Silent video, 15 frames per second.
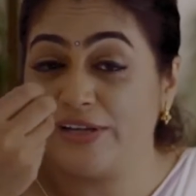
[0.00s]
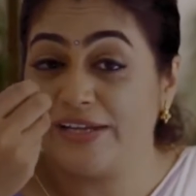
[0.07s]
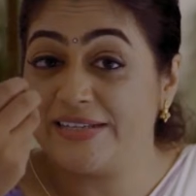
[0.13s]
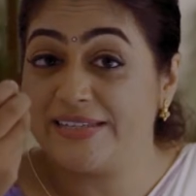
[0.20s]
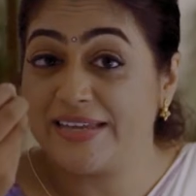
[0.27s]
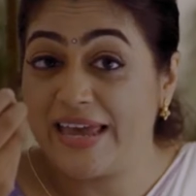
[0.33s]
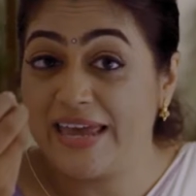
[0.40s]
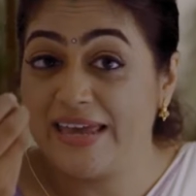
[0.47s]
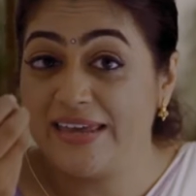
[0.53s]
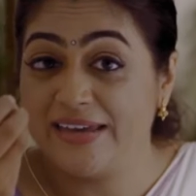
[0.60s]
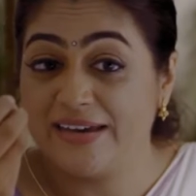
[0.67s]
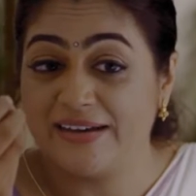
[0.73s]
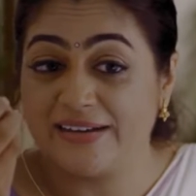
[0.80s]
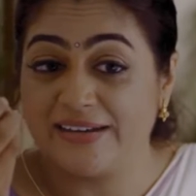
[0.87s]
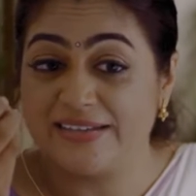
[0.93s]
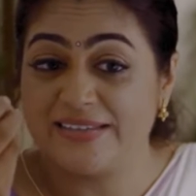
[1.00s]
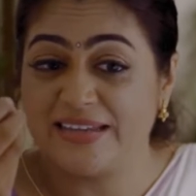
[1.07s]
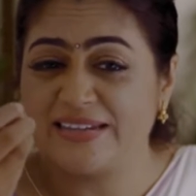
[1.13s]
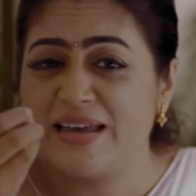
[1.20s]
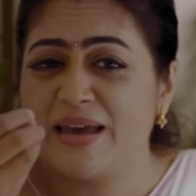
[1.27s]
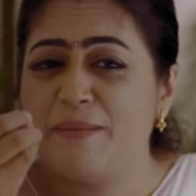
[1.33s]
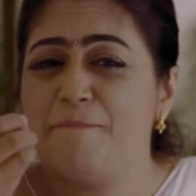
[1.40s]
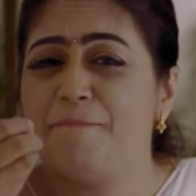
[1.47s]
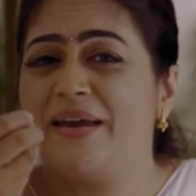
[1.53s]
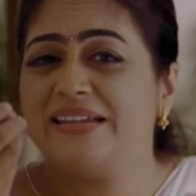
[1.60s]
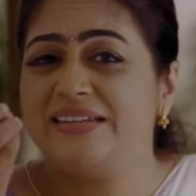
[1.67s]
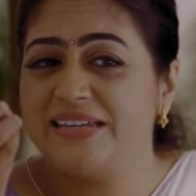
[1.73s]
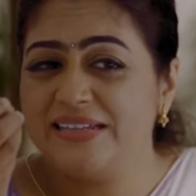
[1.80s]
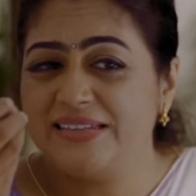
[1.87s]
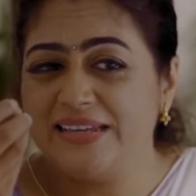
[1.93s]
he's saying here is that
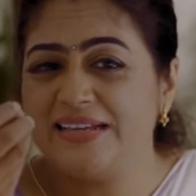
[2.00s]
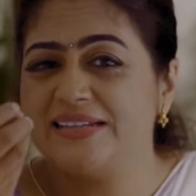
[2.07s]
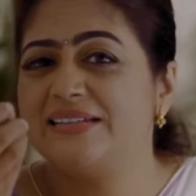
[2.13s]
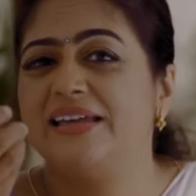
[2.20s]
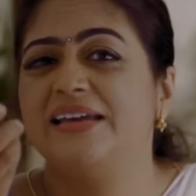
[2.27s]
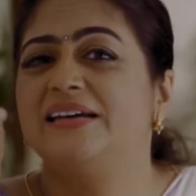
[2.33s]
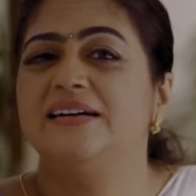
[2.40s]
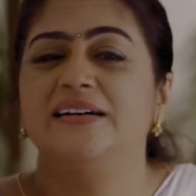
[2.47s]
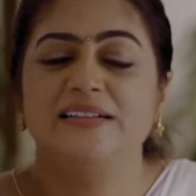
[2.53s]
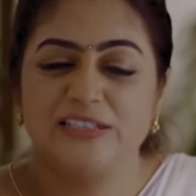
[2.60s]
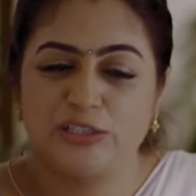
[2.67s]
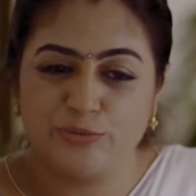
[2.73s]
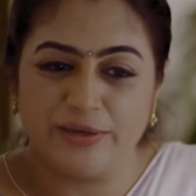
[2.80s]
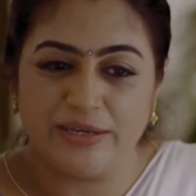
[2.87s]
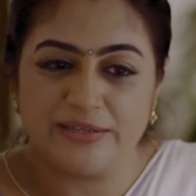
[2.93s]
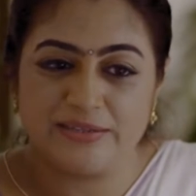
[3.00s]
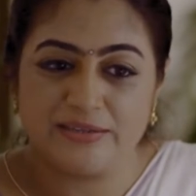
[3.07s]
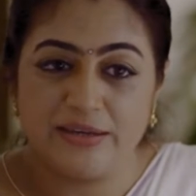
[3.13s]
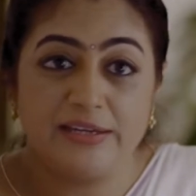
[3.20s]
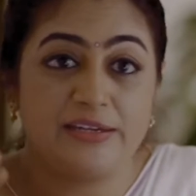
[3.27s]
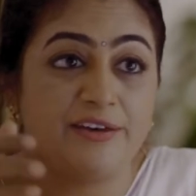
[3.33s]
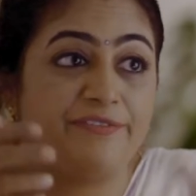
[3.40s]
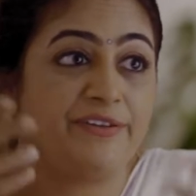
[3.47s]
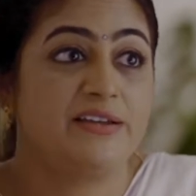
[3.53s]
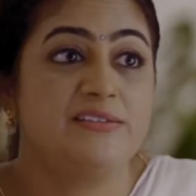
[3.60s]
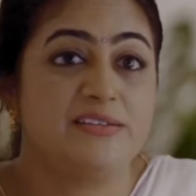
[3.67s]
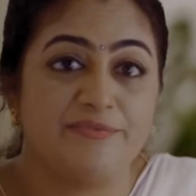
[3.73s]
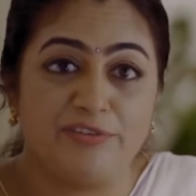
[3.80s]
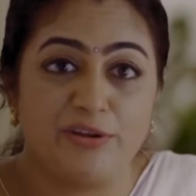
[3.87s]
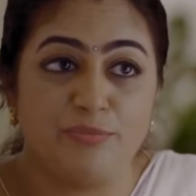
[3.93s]
petty things like earthquakes, it
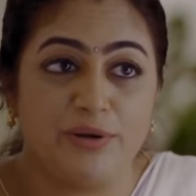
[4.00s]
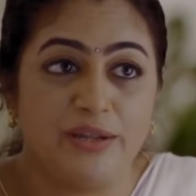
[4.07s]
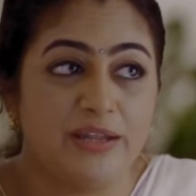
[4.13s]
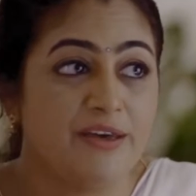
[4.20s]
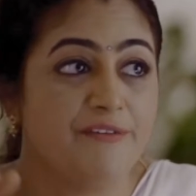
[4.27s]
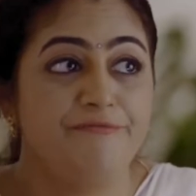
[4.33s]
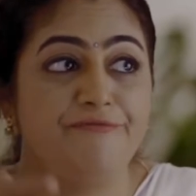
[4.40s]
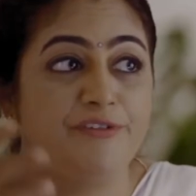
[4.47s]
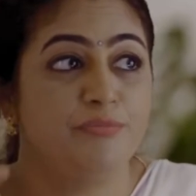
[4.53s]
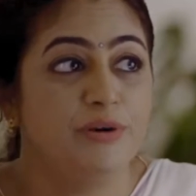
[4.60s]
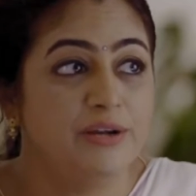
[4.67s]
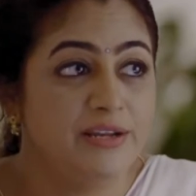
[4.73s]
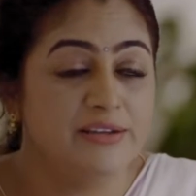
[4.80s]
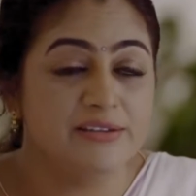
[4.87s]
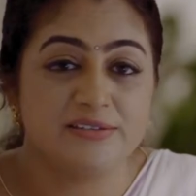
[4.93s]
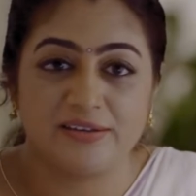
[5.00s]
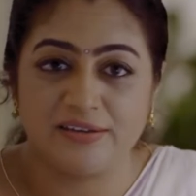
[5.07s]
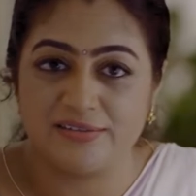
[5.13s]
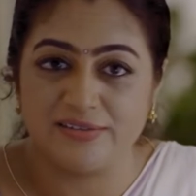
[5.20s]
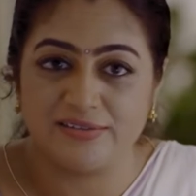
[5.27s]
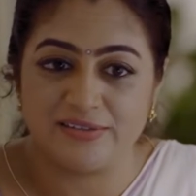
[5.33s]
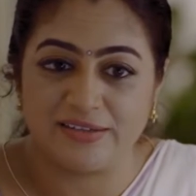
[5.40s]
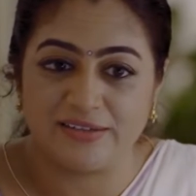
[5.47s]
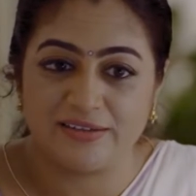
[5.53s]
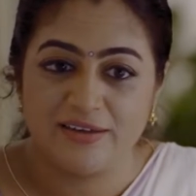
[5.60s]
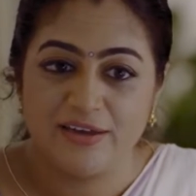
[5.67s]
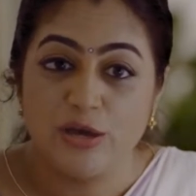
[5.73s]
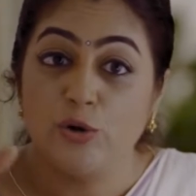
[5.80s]
affects everybody and everybody discusses it.